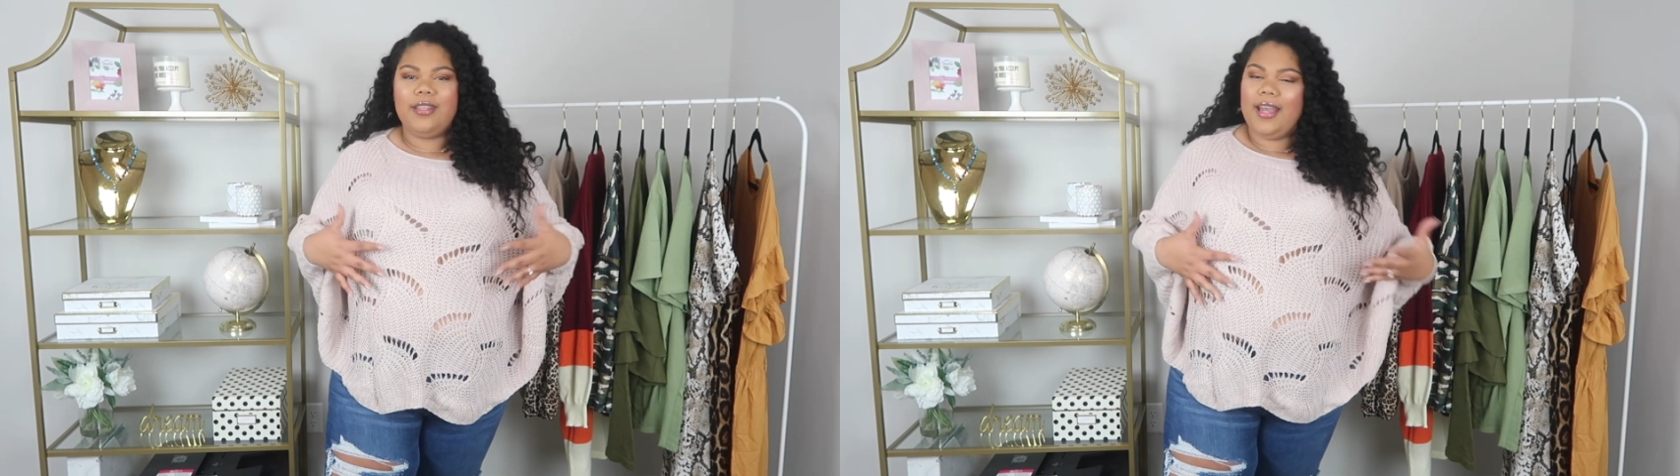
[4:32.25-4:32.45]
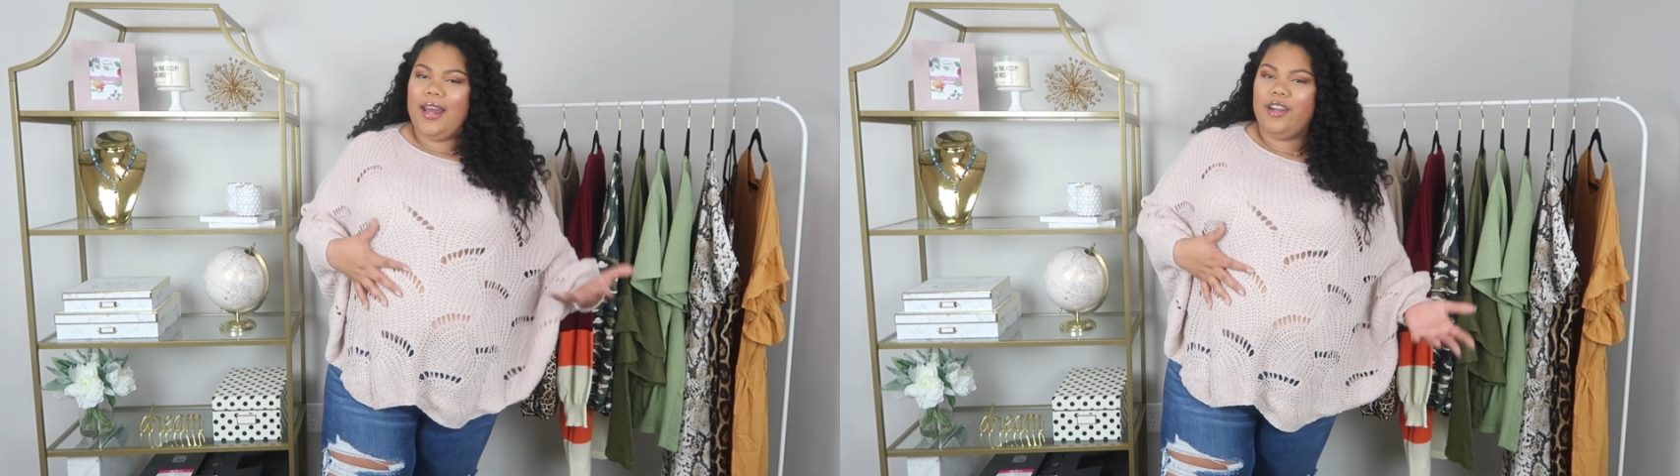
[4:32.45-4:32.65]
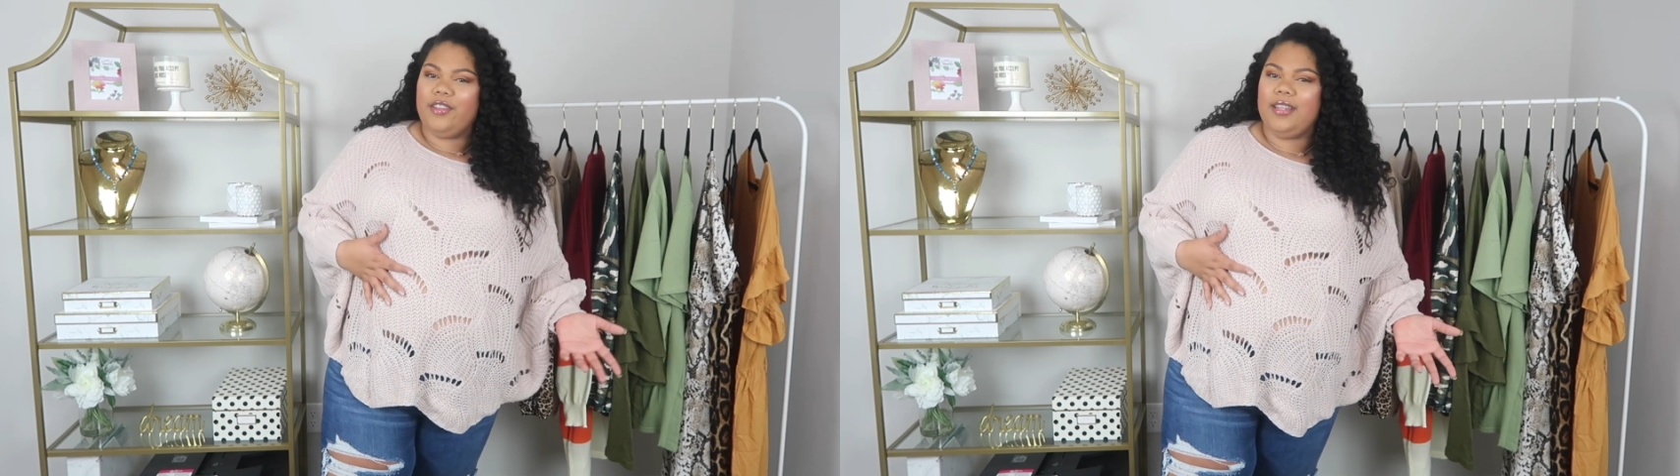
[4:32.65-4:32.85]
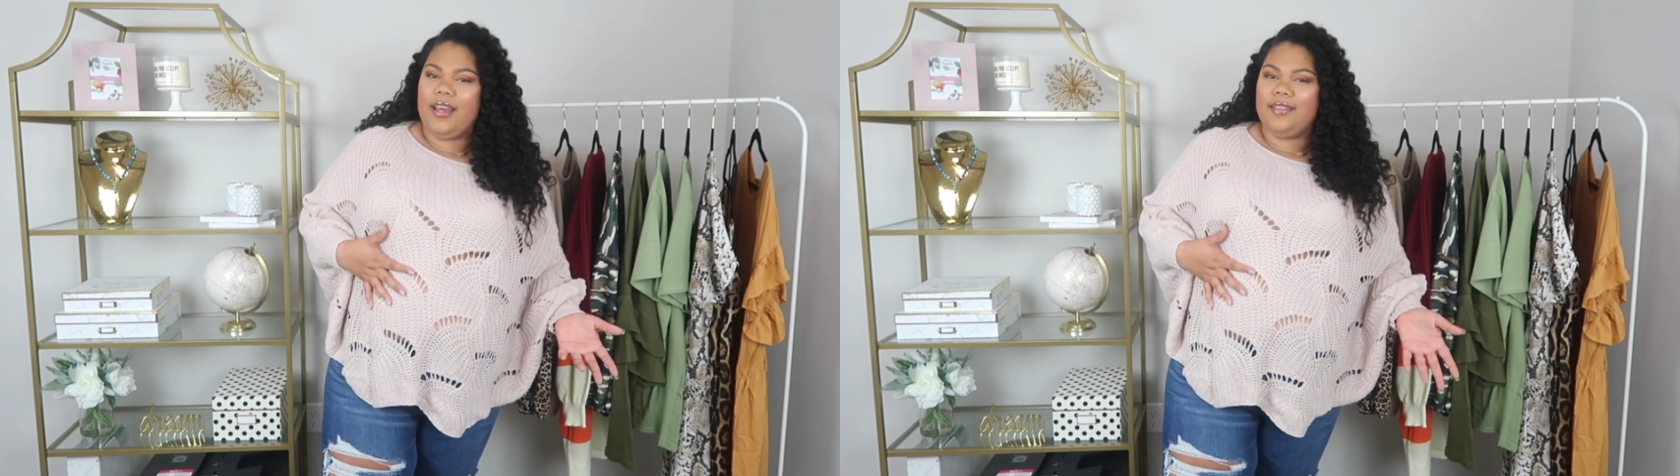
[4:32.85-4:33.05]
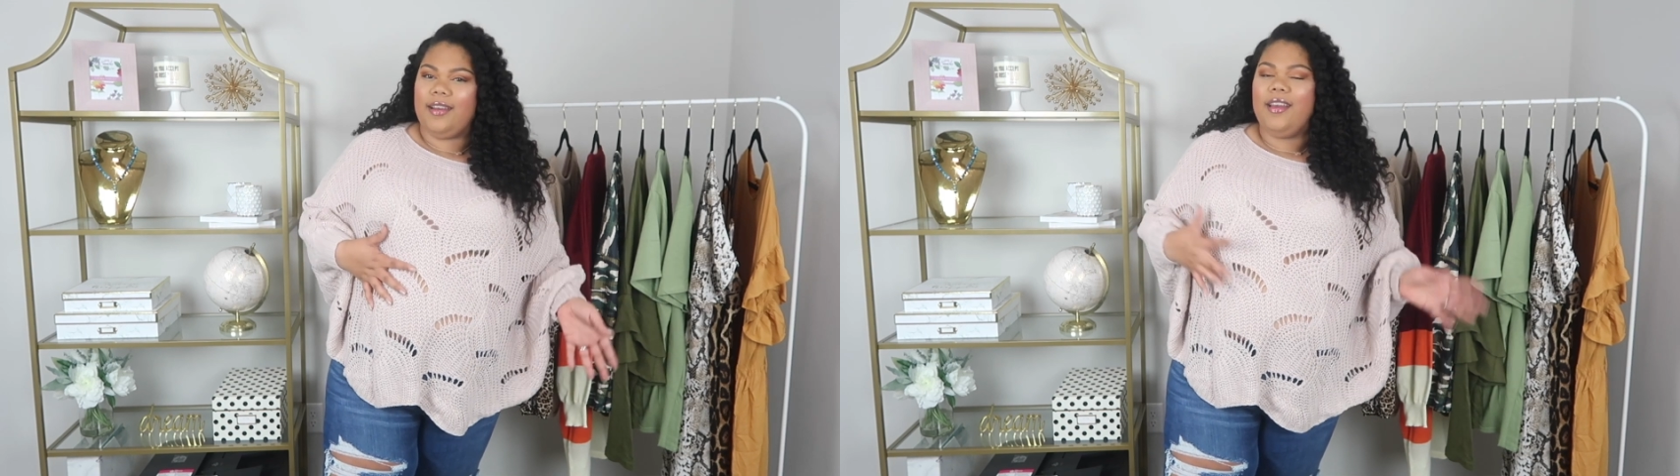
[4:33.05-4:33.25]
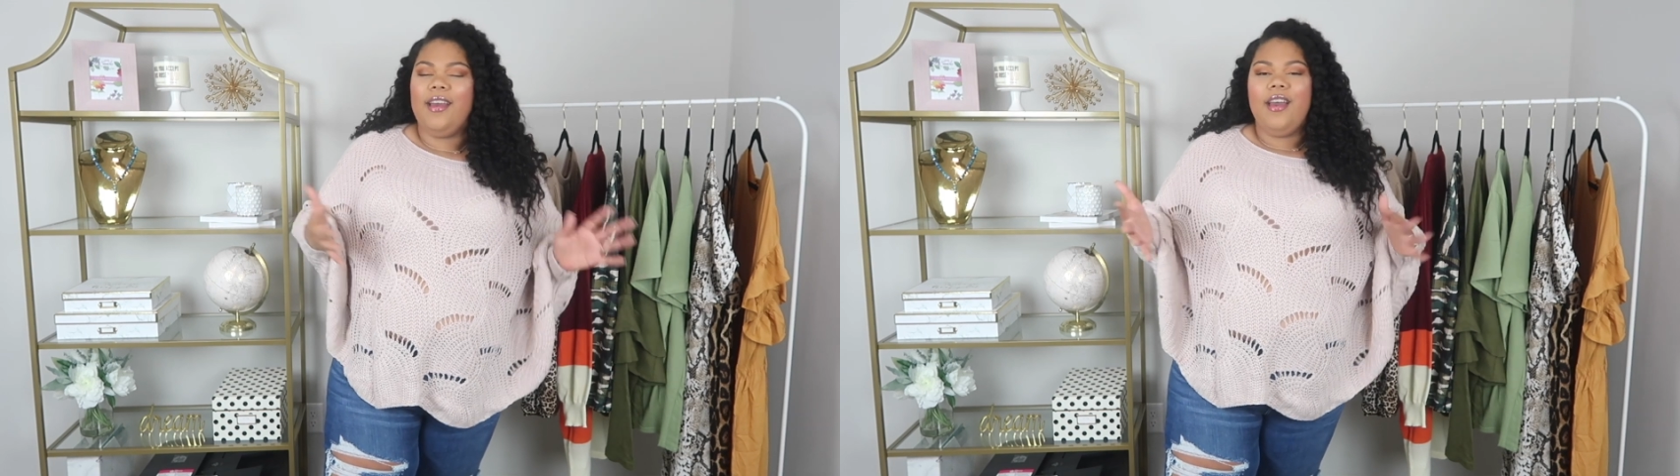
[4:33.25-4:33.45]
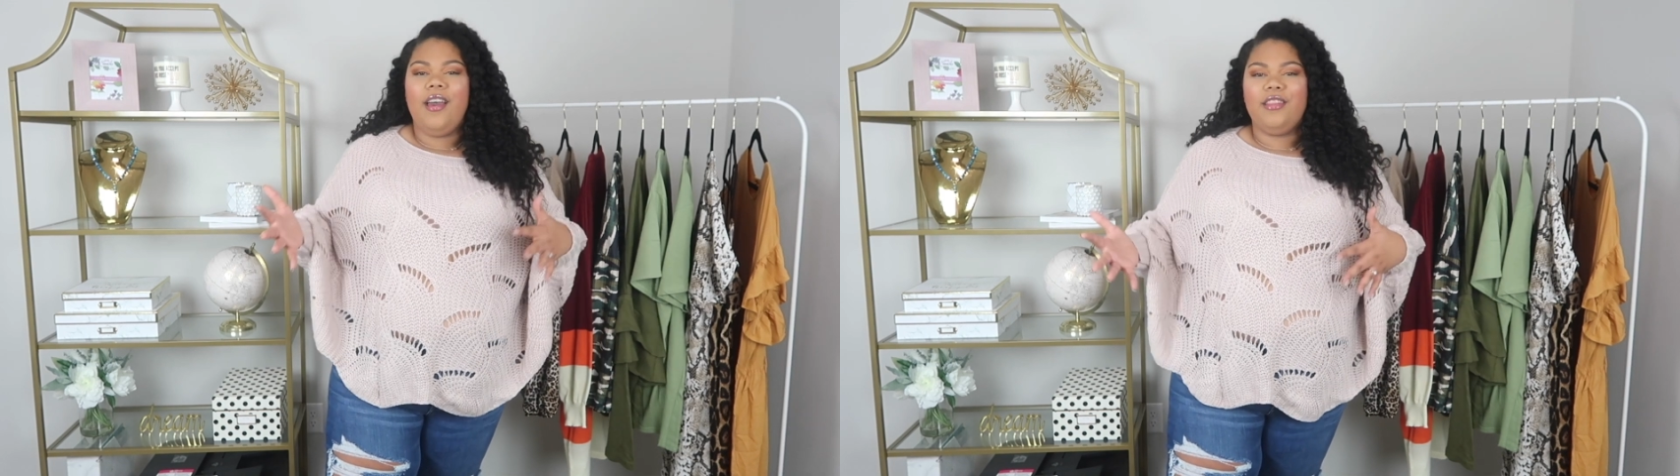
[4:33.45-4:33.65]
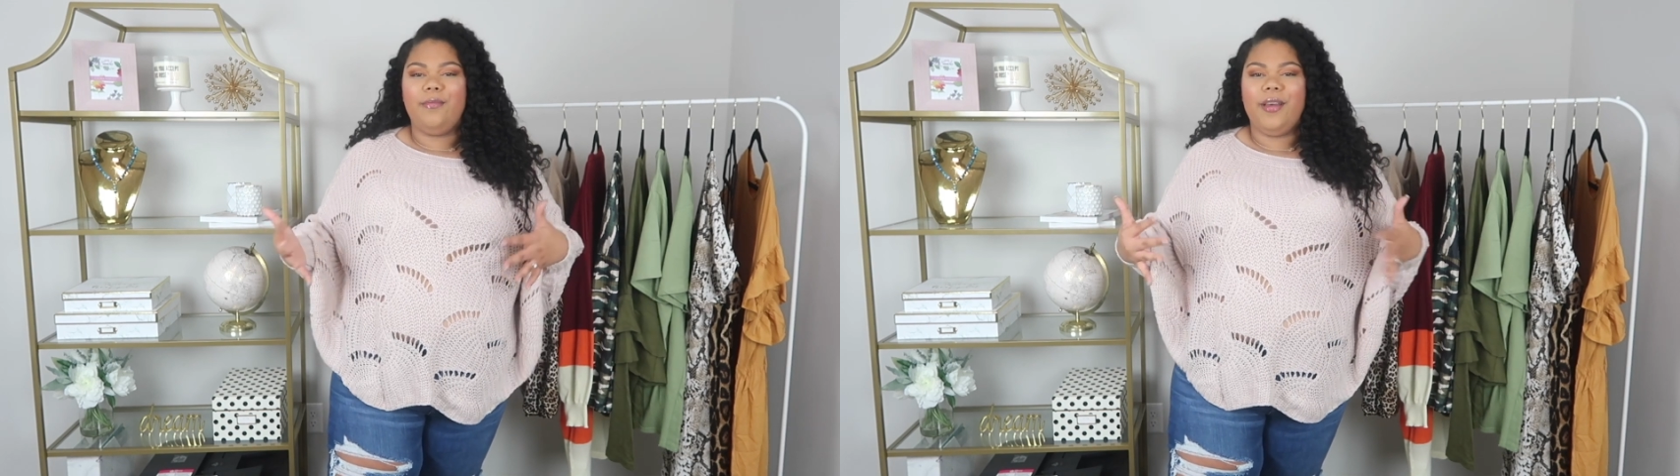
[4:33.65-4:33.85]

It kind of just has like the